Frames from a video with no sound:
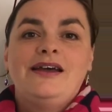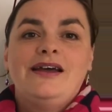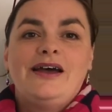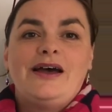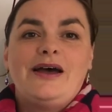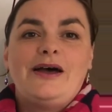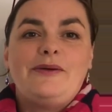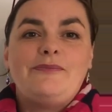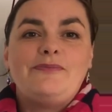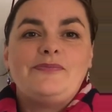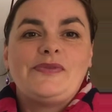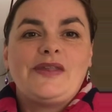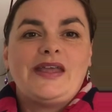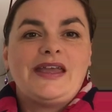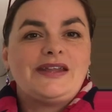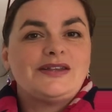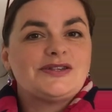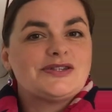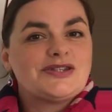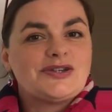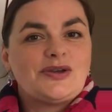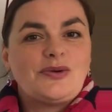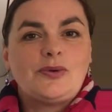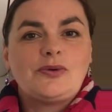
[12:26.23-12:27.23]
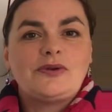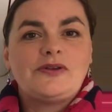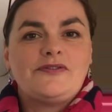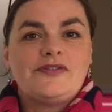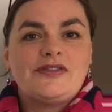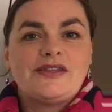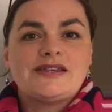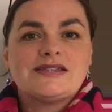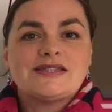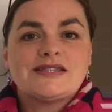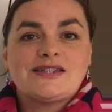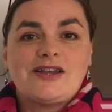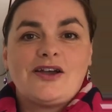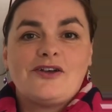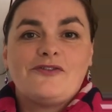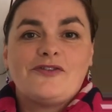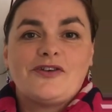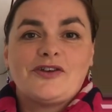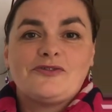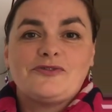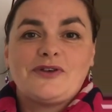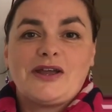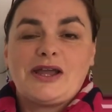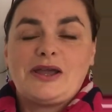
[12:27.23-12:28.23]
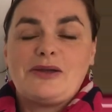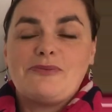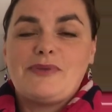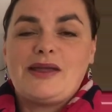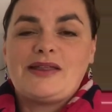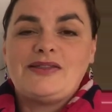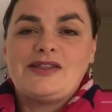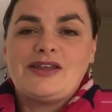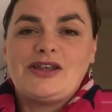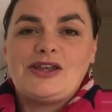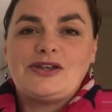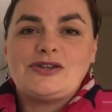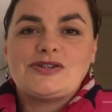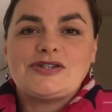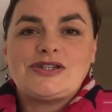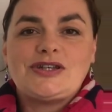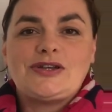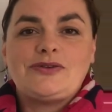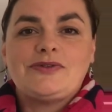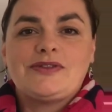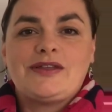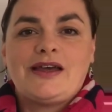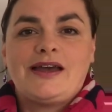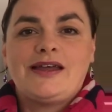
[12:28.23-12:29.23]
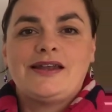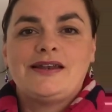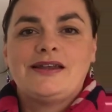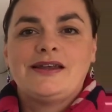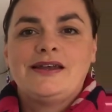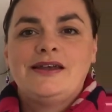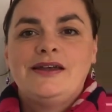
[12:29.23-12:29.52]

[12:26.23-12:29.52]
into all of this stuff. I'd recommend that you do that.